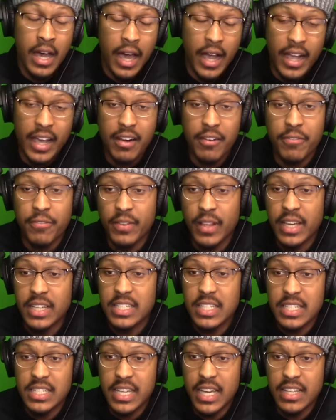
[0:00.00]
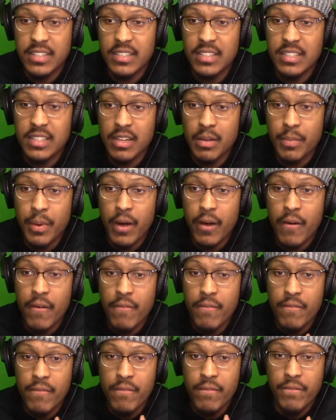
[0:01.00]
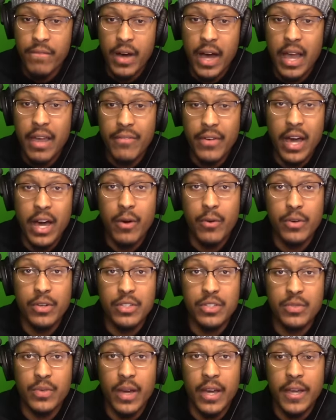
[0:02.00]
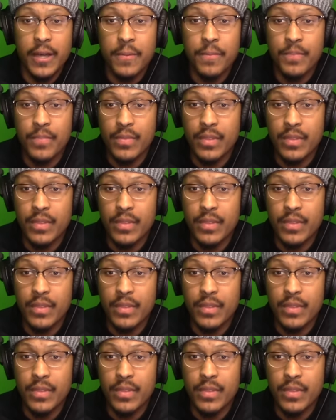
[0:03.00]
I got a flight to Texas in about five hours, right?